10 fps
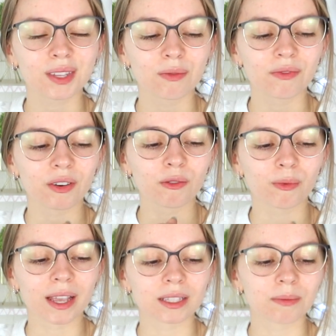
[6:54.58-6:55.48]
very
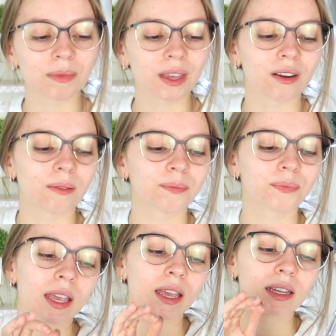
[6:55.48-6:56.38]
random there.
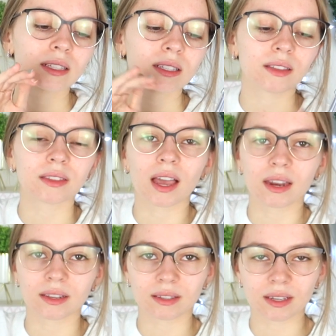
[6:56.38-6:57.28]
And that
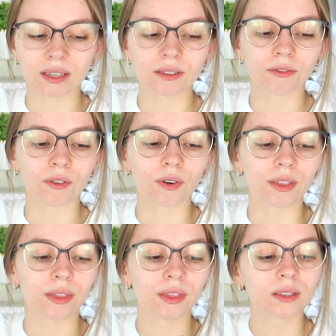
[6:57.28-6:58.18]
is it for
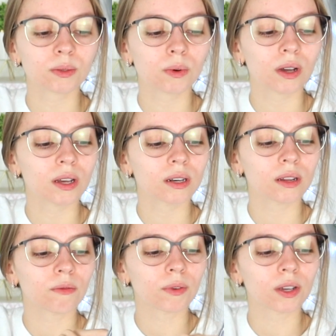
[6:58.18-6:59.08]
this one.
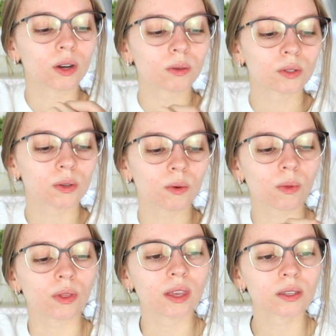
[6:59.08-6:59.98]
If we go
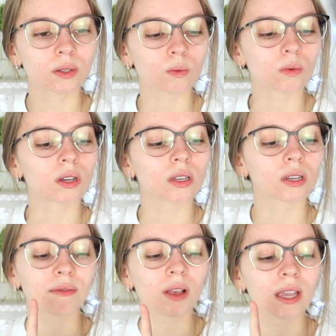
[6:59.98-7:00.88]
to this
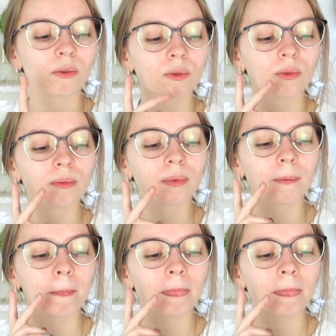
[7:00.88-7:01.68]
one, Lightroom,